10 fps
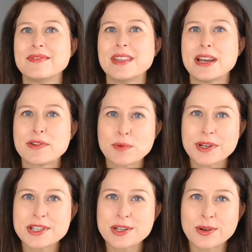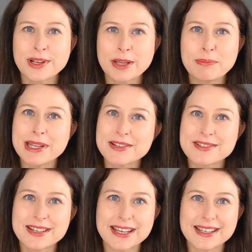Everyone is in online meetings
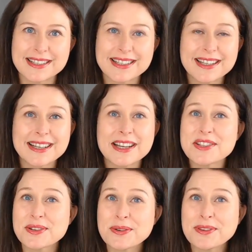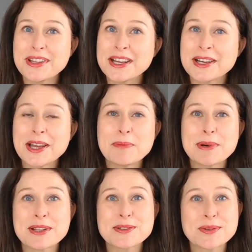today. It's a good thing,
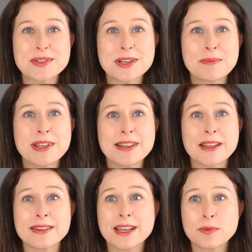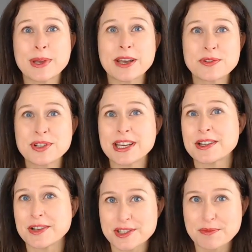but it's also something that we have to get
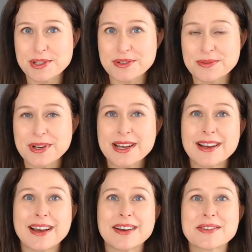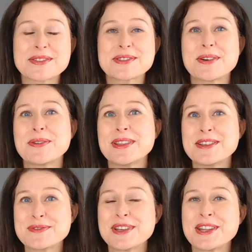accustomed to. So in
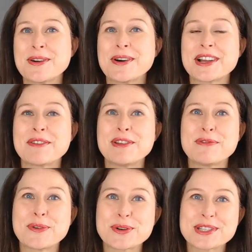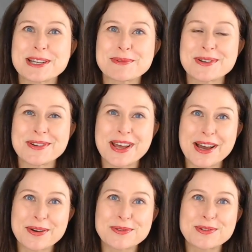this video I give you 4 tips on
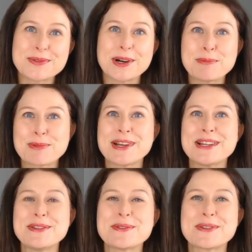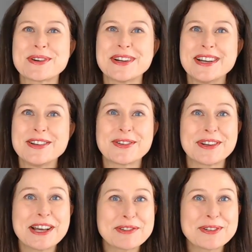how to upgrade your
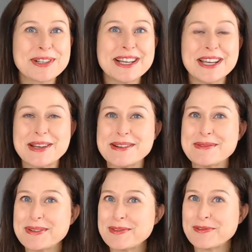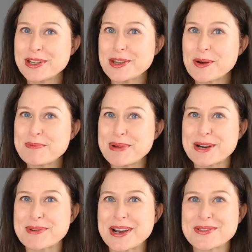level in video
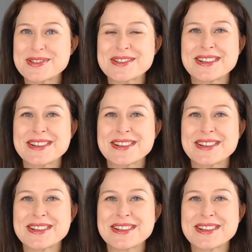backgrounds.